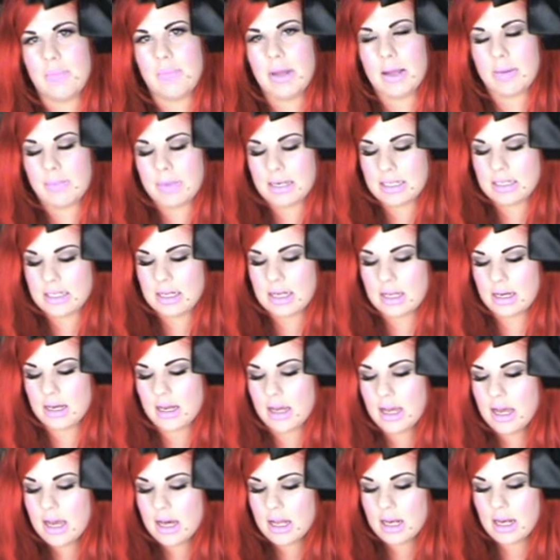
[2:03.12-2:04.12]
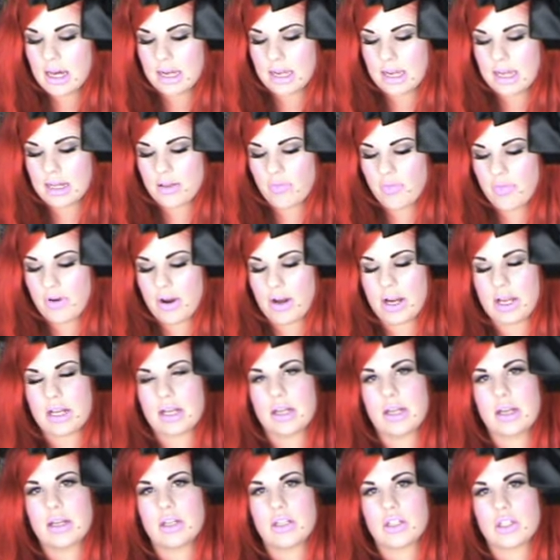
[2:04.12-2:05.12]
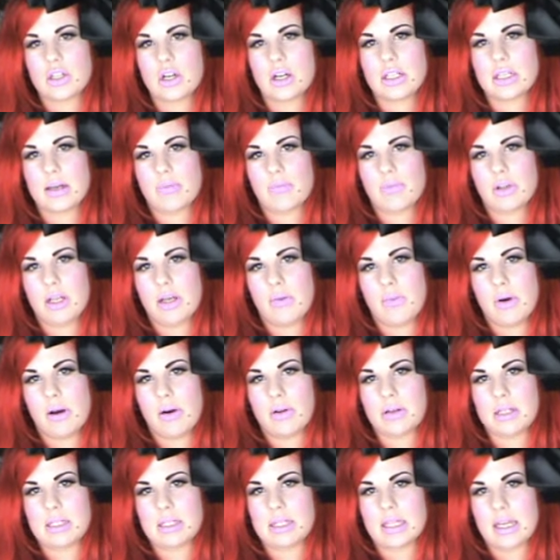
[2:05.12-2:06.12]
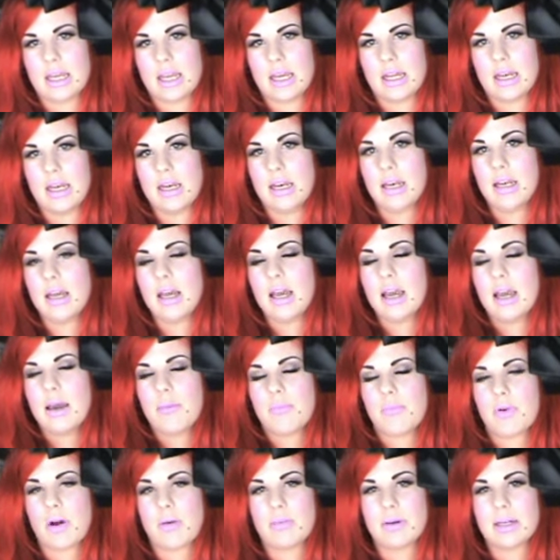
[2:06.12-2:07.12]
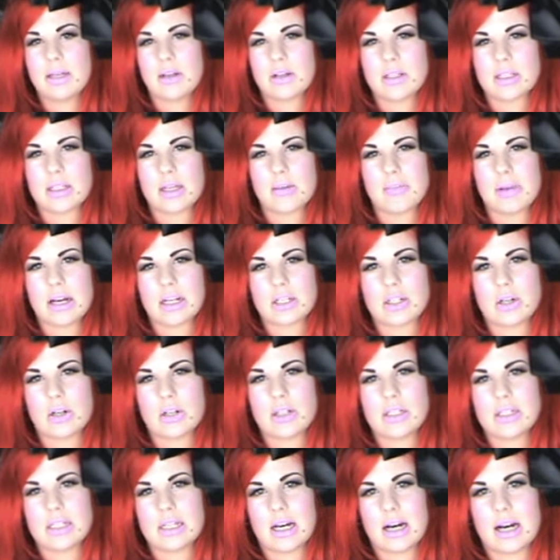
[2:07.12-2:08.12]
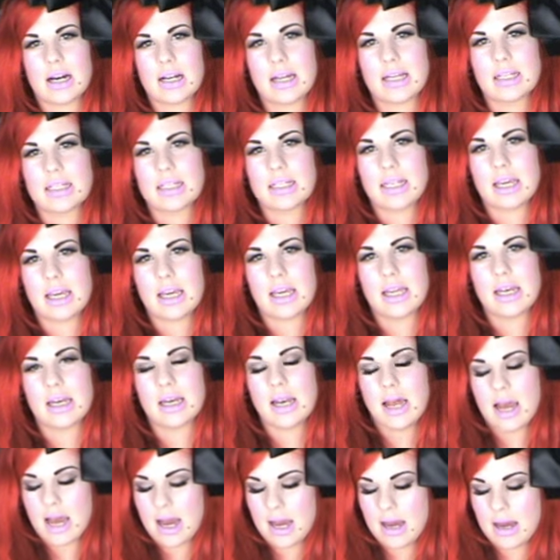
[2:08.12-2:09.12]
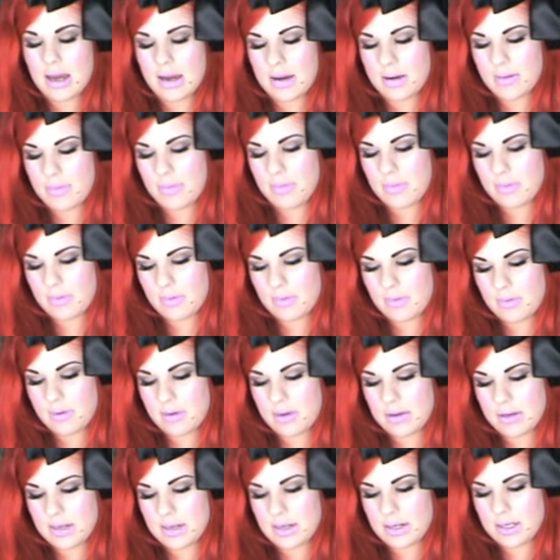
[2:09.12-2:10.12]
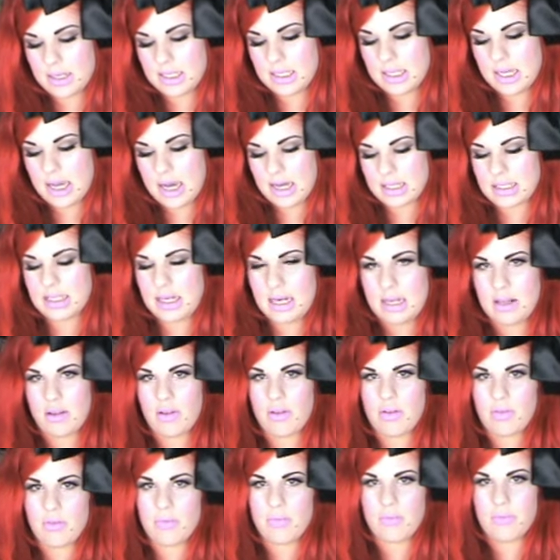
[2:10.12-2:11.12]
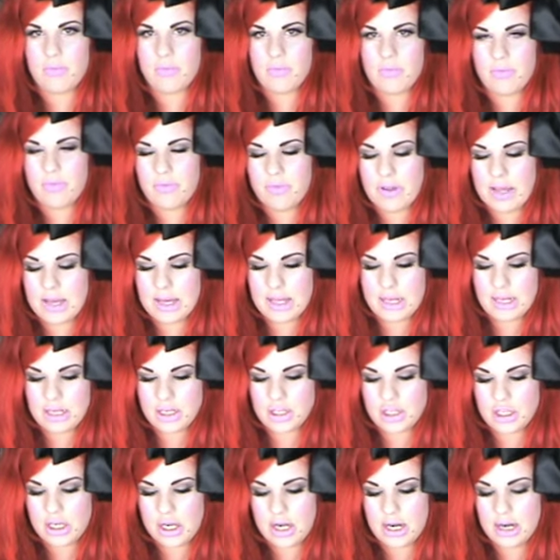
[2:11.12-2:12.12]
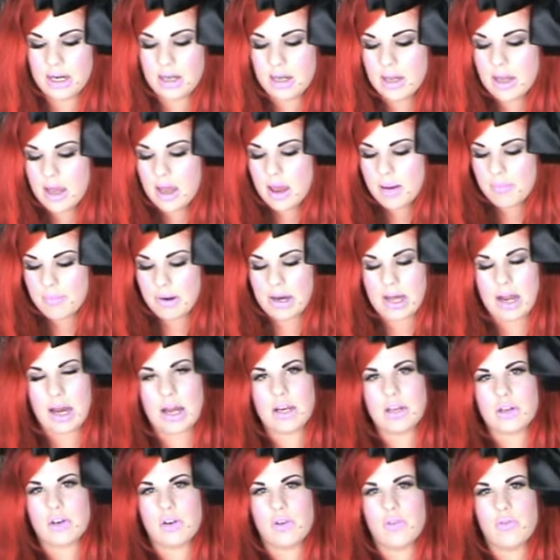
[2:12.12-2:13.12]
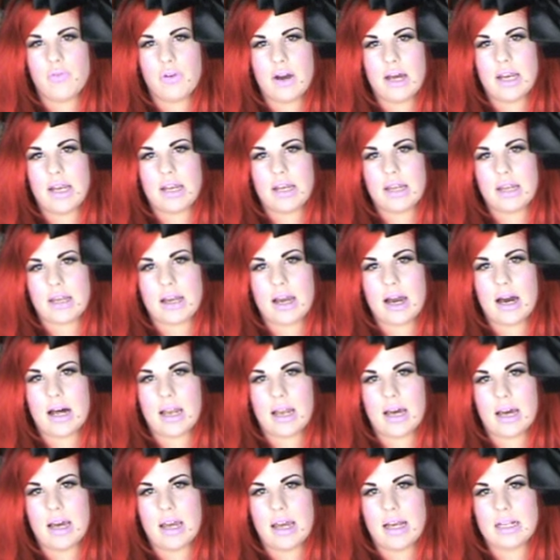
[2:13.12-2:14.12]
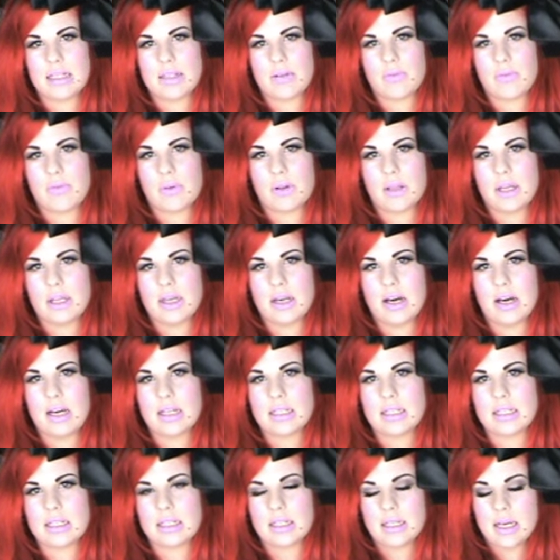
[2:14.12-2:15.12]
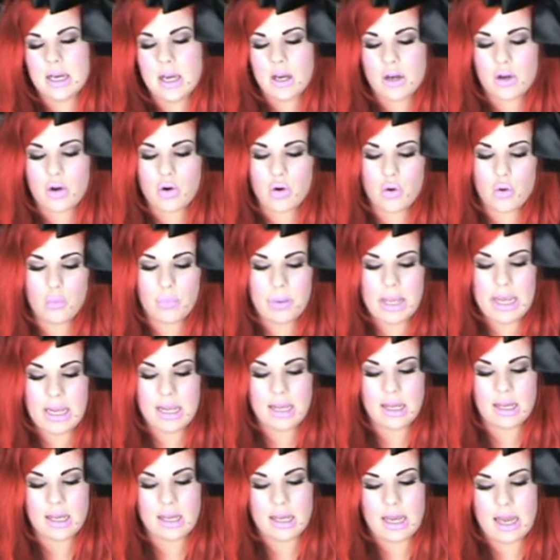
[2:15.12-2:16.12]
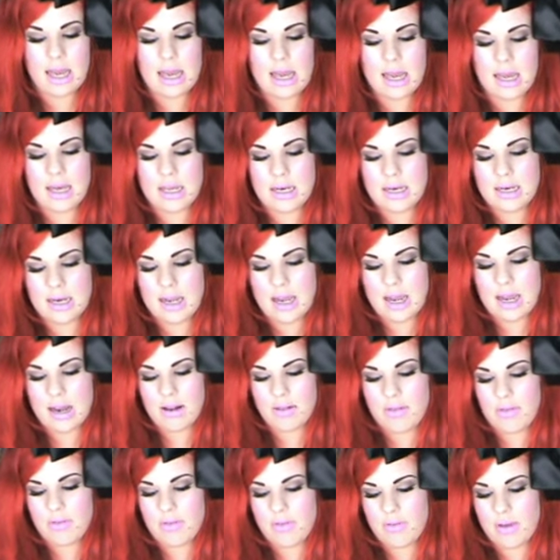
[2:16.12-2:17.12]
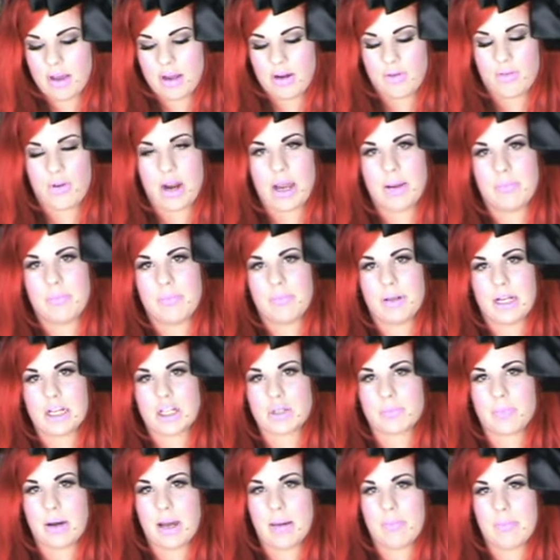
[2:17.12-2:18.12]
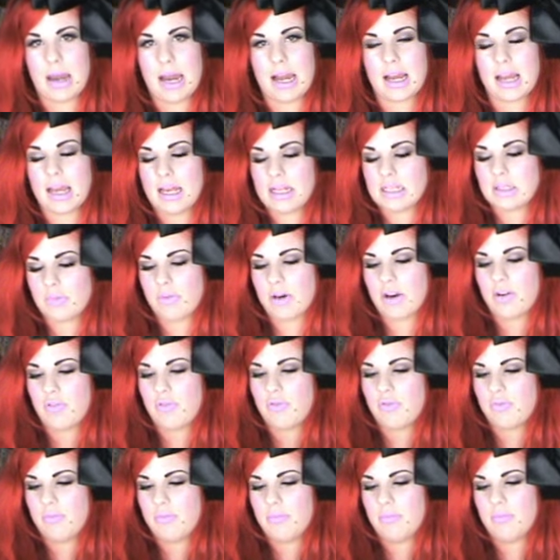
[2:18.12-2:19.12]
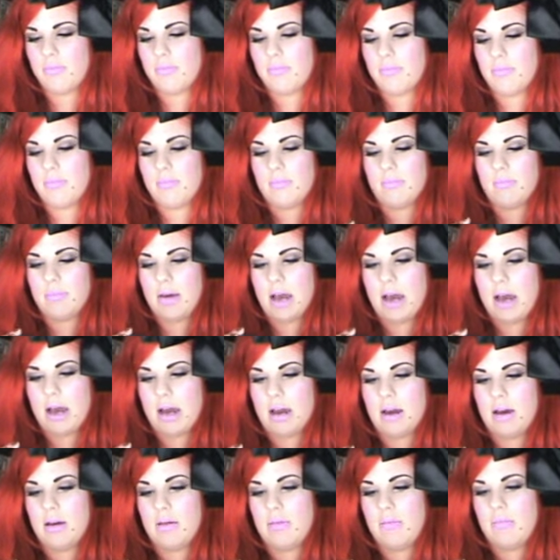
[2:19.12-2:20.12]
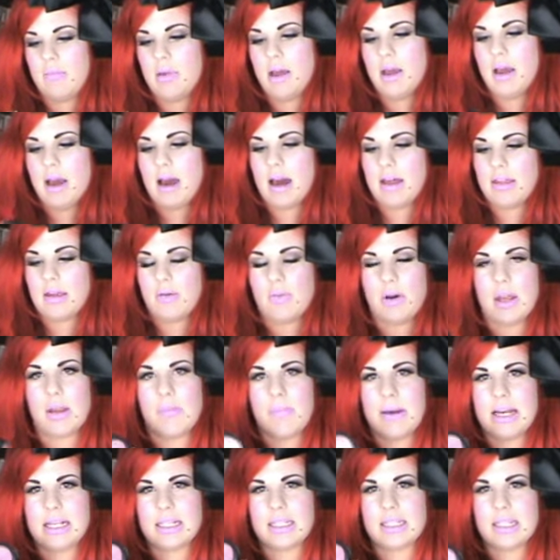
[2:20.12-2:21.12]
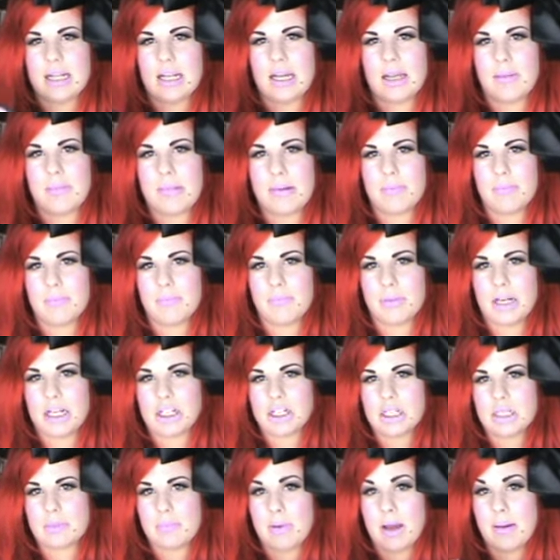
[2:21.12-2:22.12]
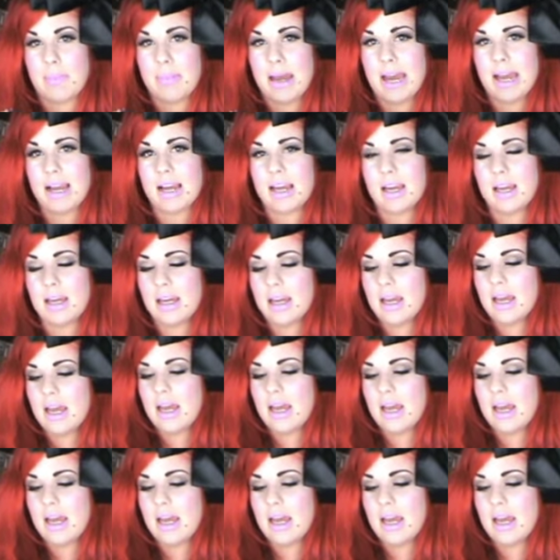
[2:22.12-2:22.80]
pigmented. Like, it's shows up really well on the skin. Probably not so much on darker skin, because yes, it is fairly sheer, but I do find that the colour is a really nice cool pink, and it's a great blush by MAC. It's one of, I think, one of the best selling blushes by MAC.